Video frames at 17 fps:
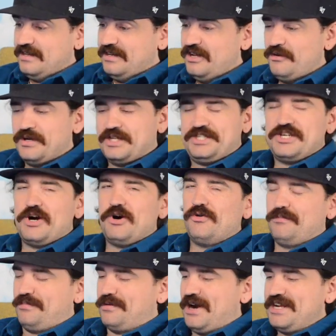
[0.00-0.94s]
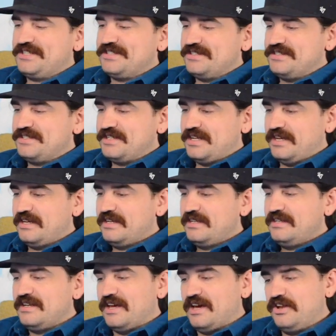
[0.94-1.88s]
No, it don't, Bryson
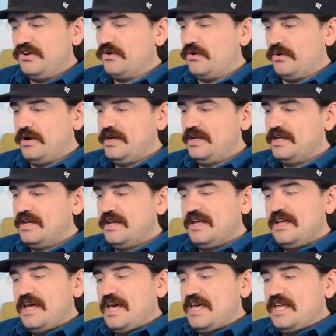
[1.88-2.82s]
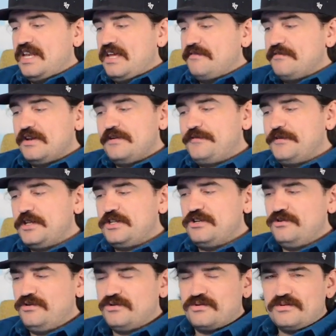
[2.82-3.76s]
said, annoyed. And even if it
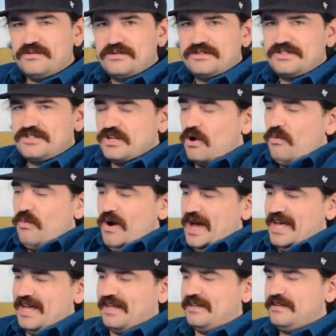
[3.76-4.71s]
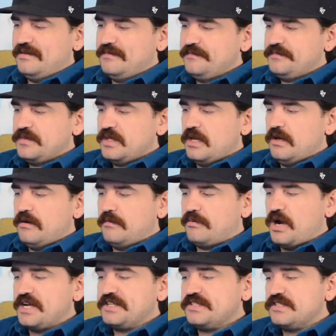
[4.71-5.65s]
do, so what?
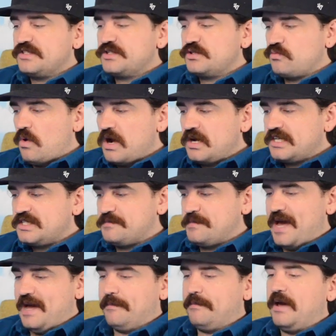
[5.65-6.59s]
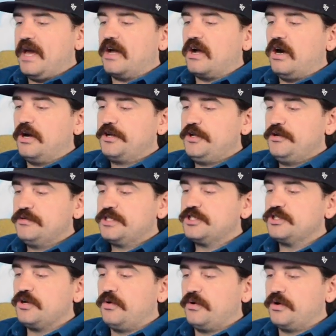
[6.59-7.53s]
Bryson swung his backpack onto his
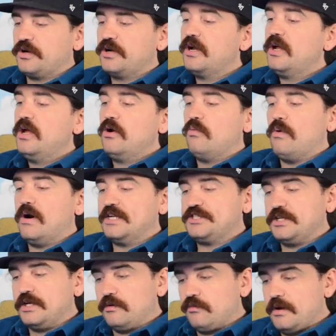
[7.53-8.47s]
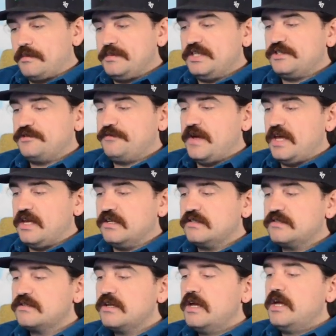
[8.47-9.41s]
shoulder, watching Remy's
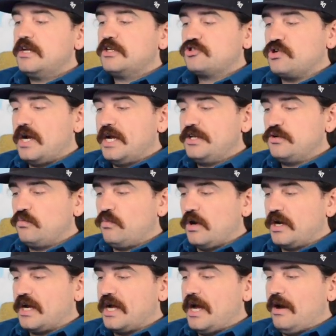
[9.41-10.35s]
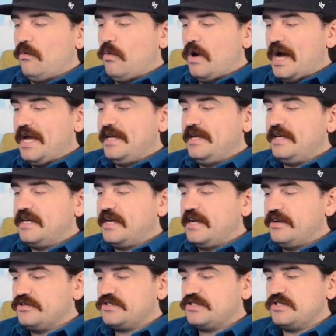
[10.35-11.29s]
face, trying to work out why he
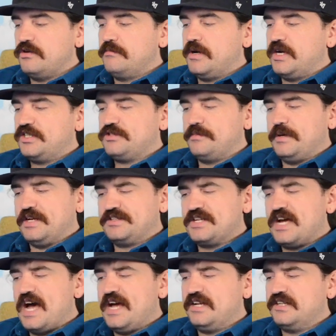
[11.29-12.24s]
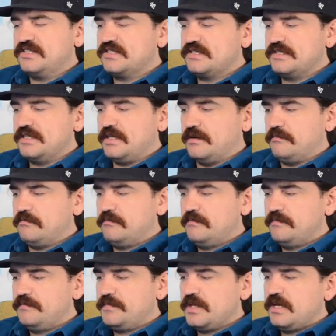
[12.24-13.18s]
cared so much about Ty and Slim.
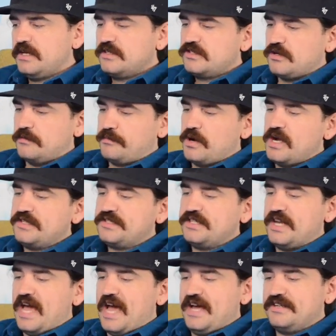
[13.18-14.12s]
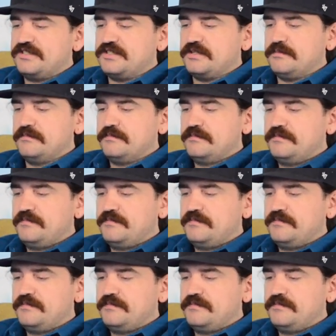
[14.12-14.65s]
So Bryson asked him,